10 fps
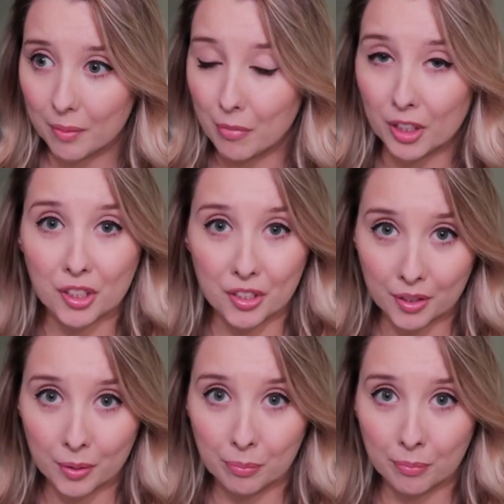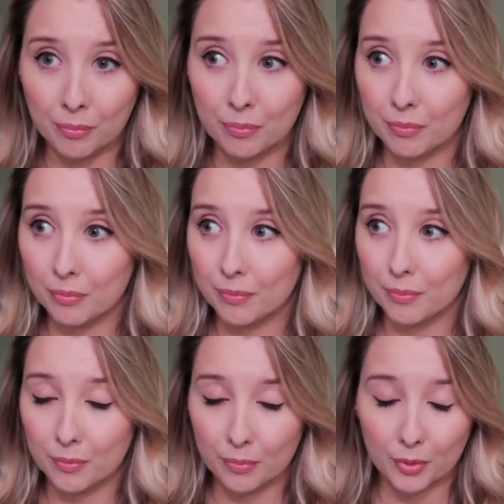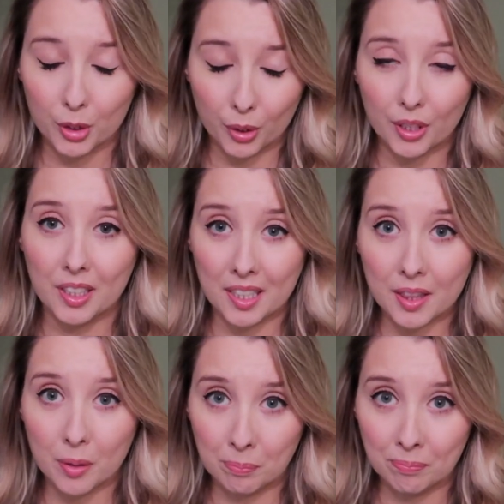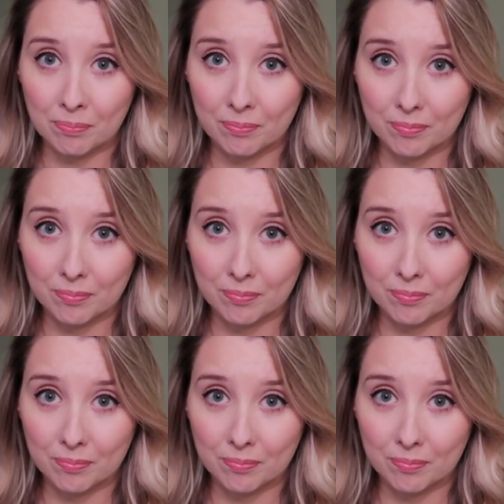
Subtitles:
murdering them, cooking and eating them.